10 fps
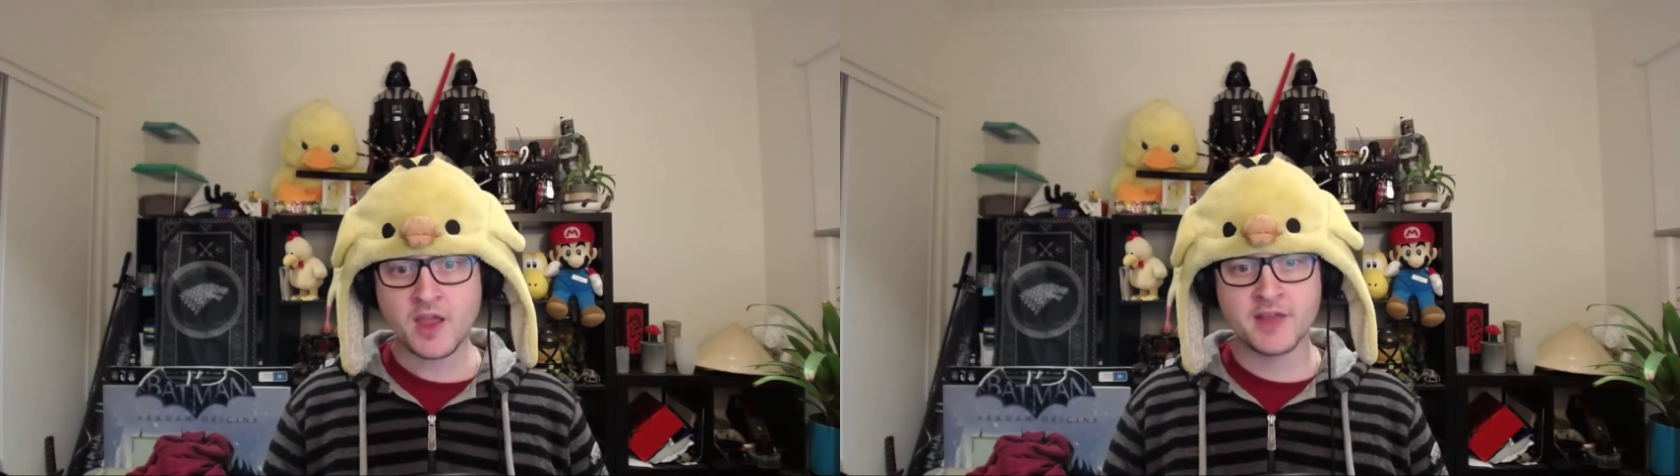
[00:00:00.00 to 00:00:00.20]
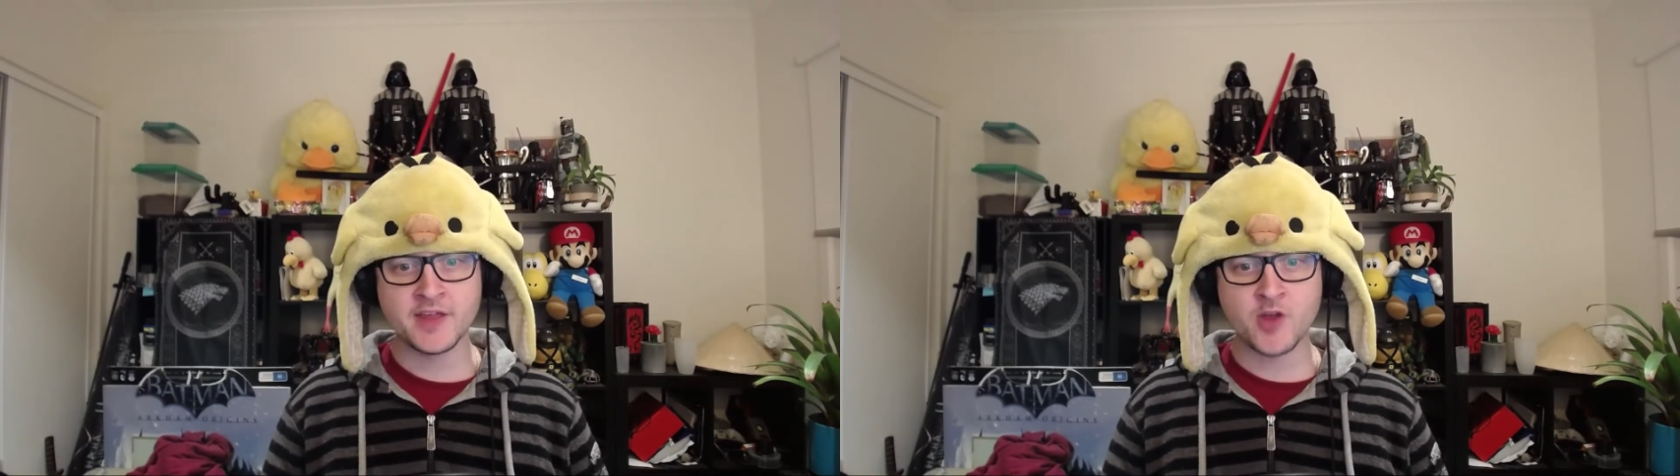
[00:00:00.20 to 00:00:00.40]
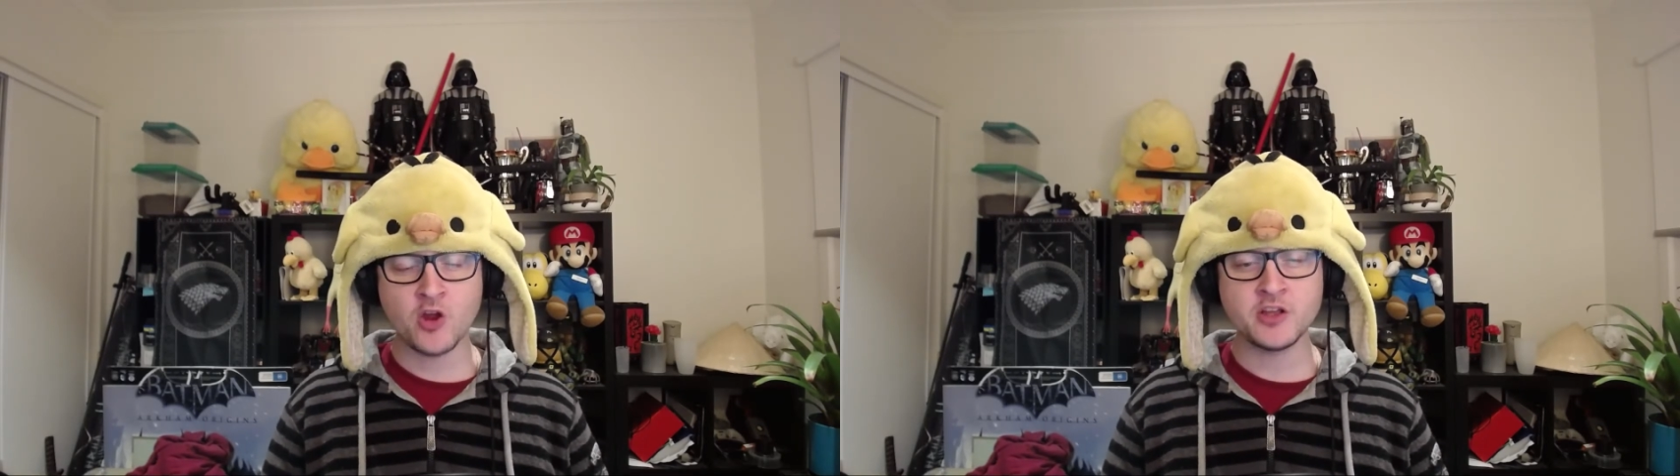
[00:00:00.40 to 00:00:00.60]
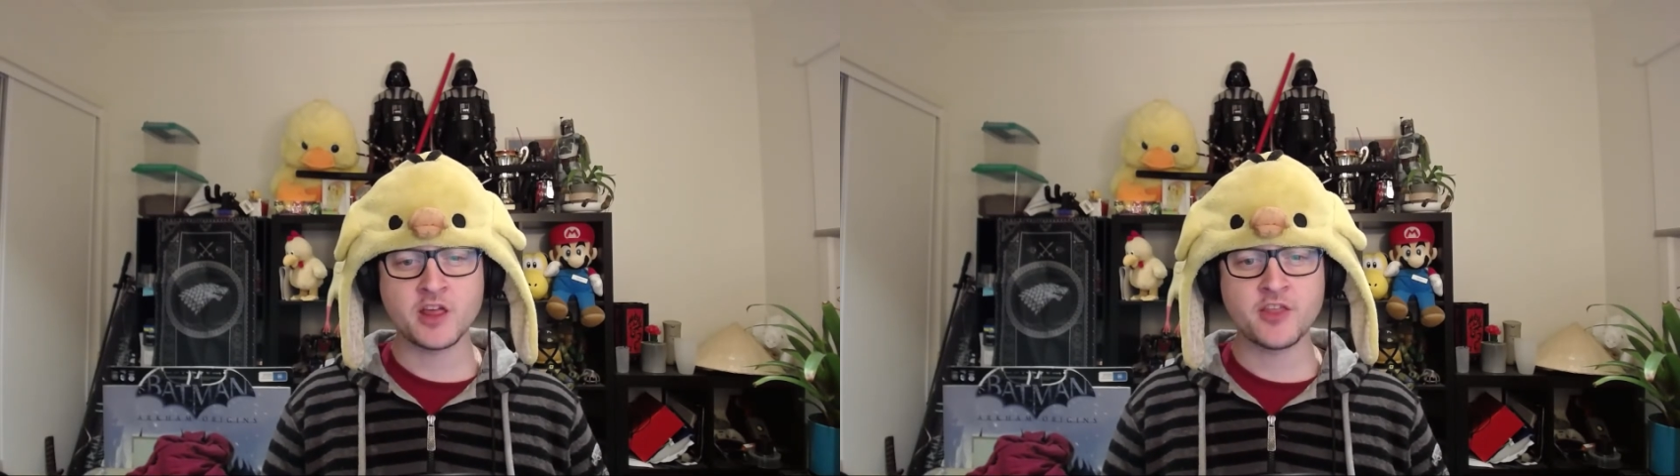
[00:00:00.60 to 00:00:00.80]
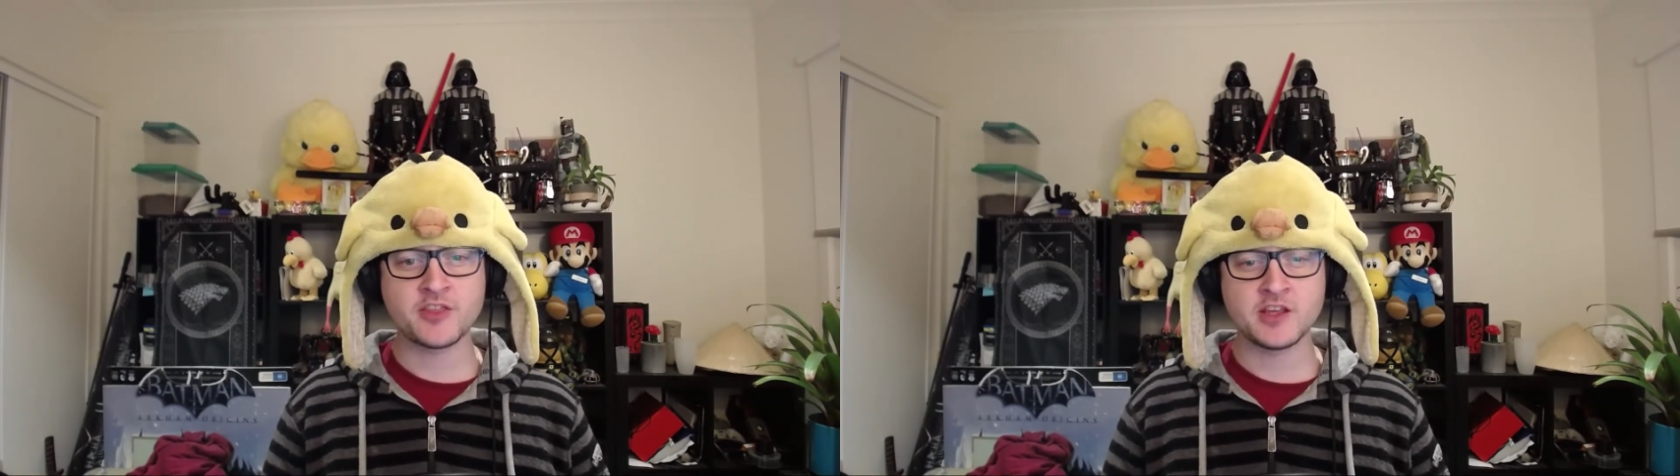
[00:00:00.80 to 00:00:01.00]
And then the only
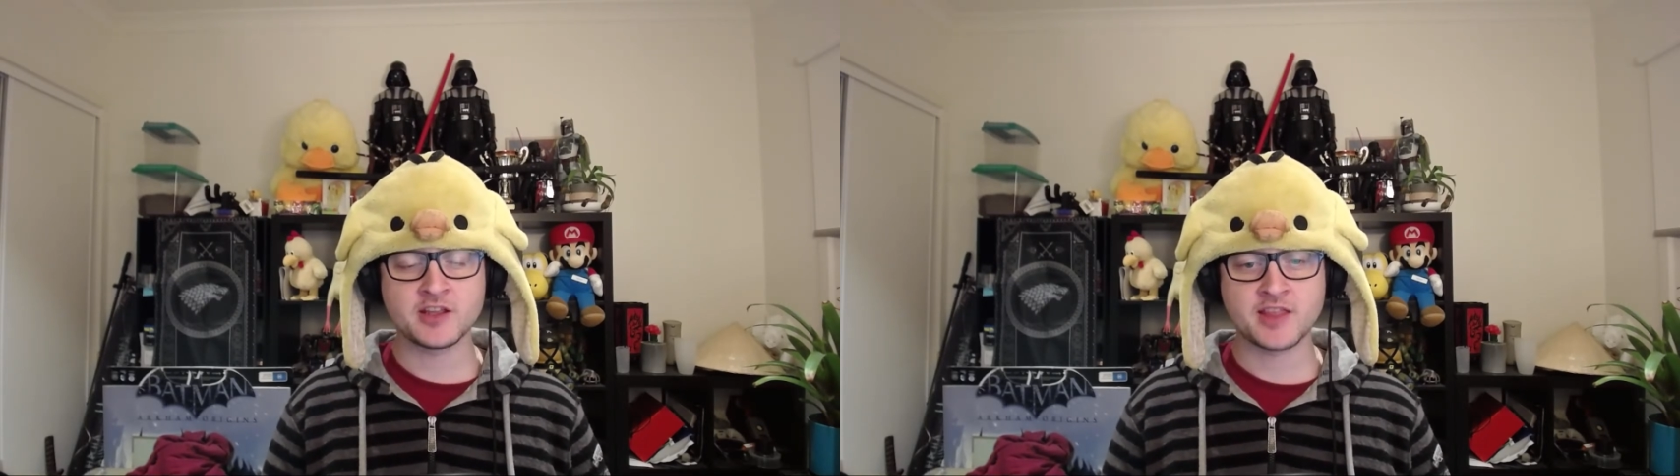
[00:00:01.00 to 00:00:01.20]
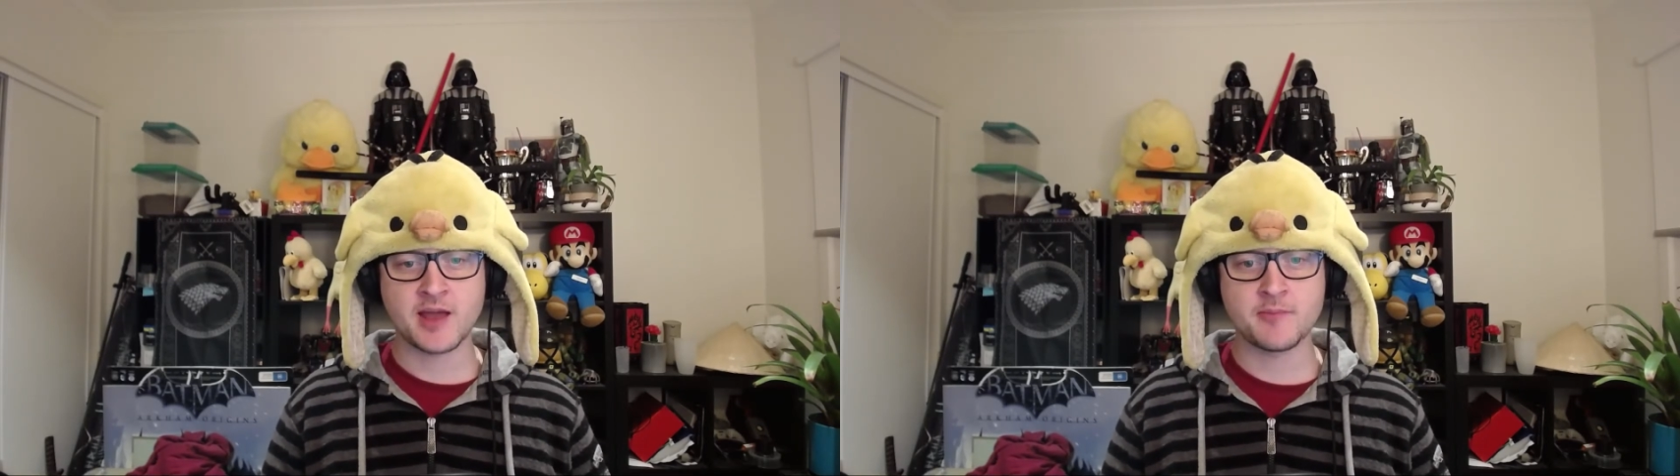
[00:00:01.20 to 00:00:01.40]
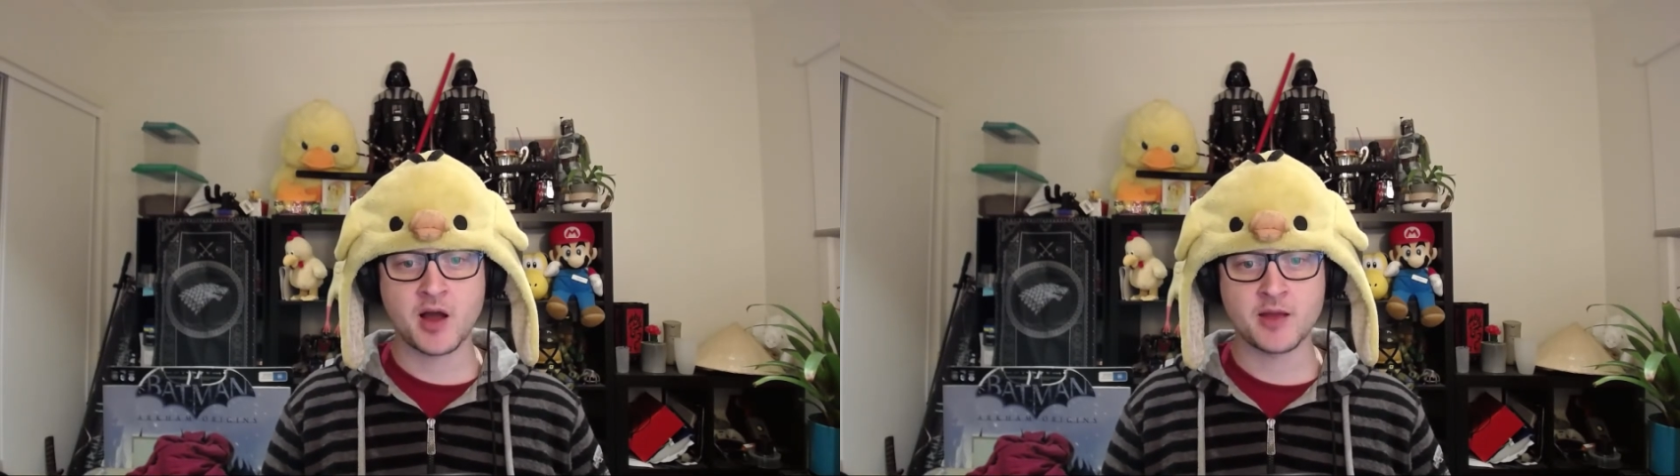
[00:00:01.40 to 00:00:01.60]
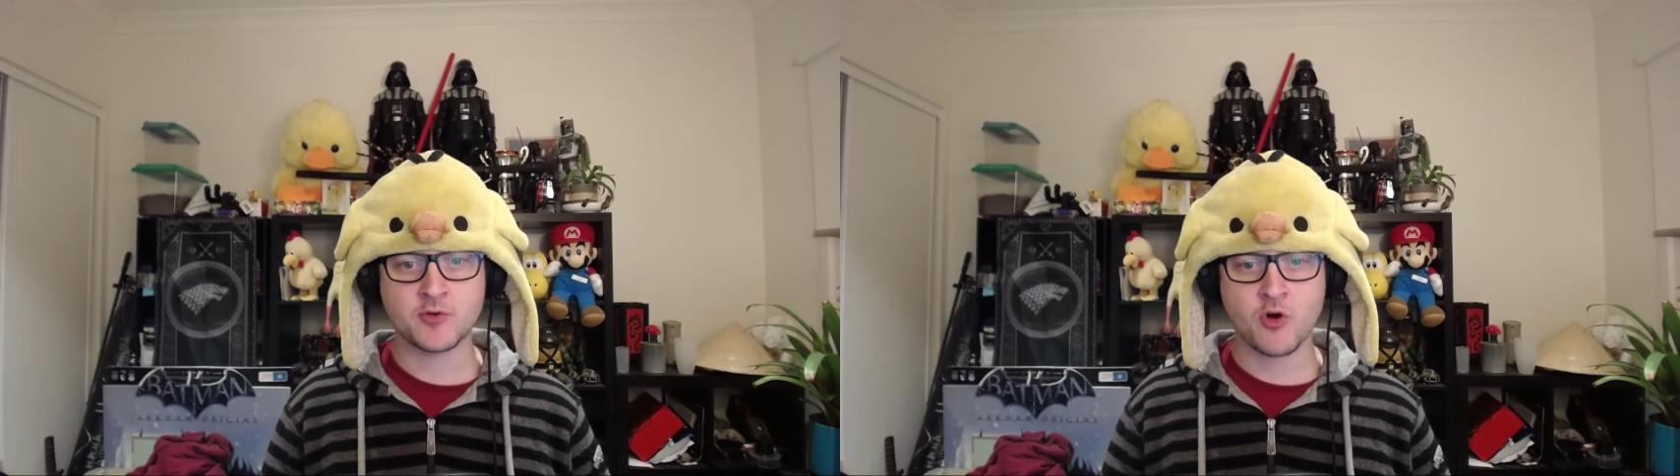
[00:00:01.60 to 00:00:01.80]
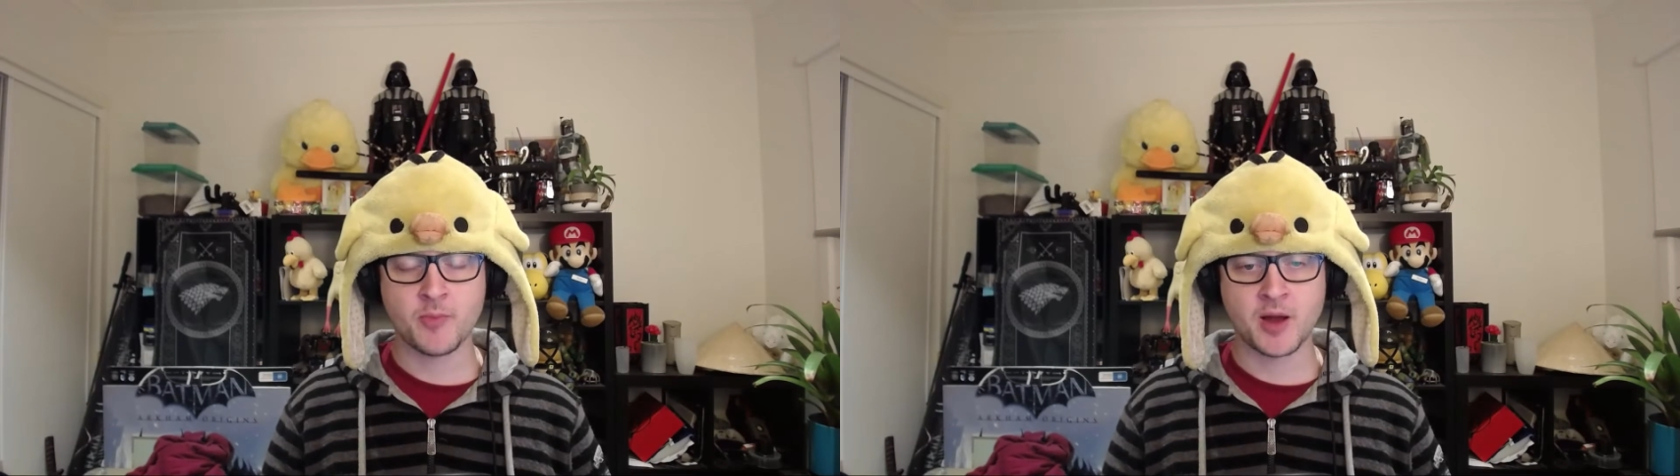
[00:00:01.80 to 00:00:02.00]
other thing that might
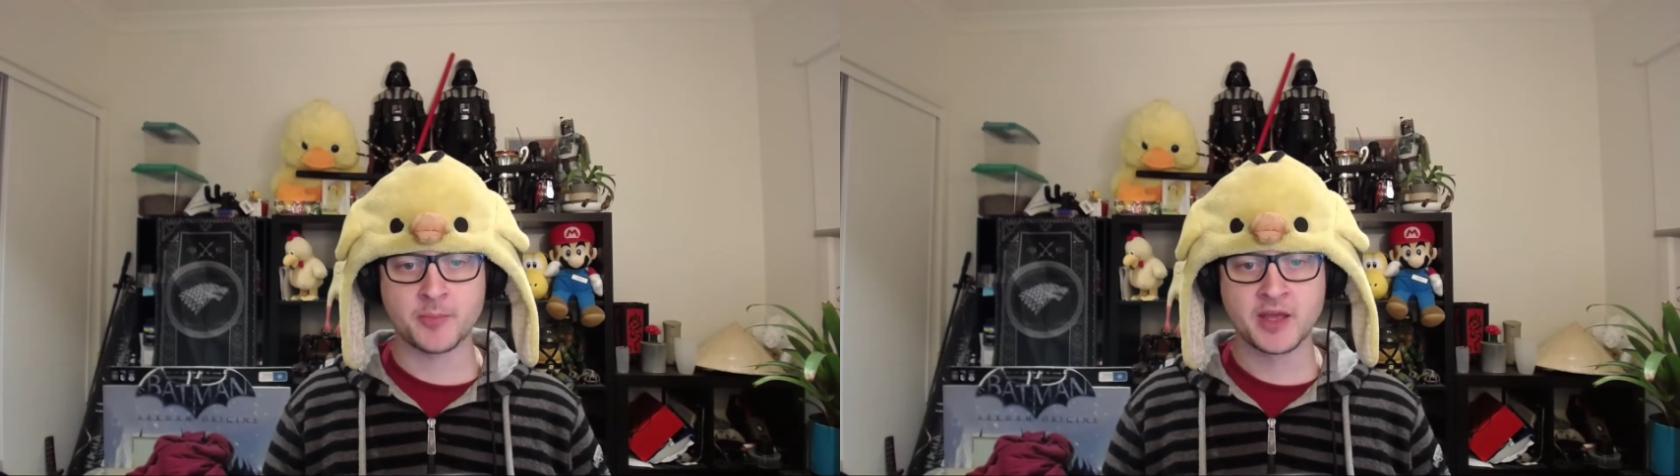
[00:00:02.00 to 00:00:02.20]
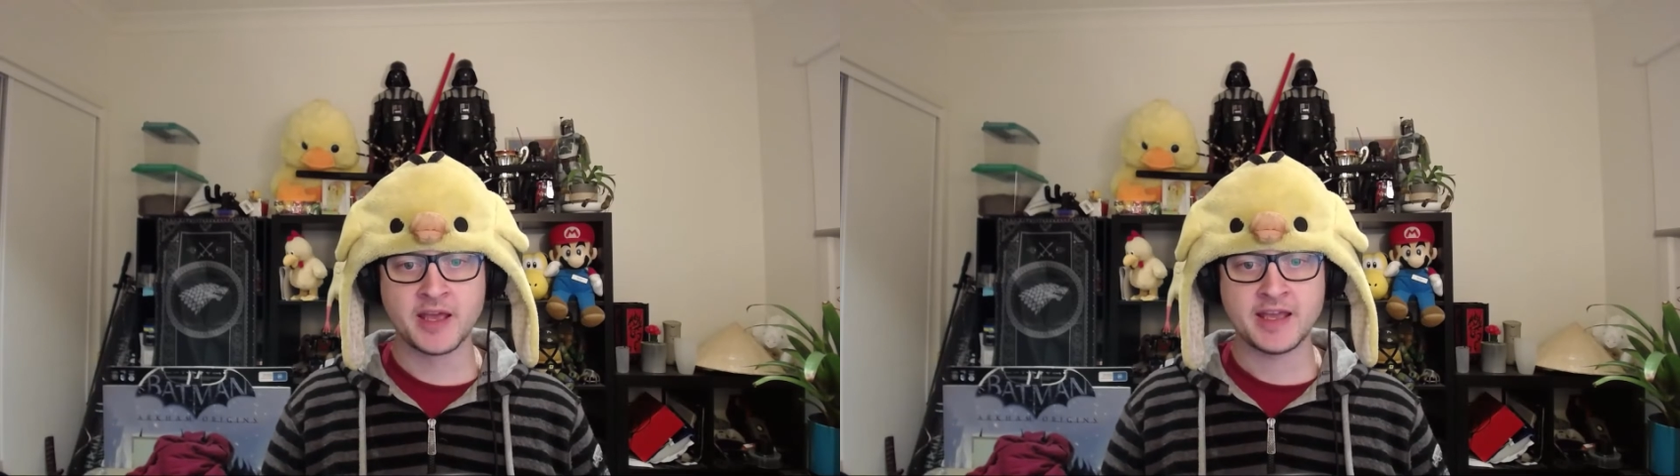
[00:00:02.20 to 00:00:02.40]
crop up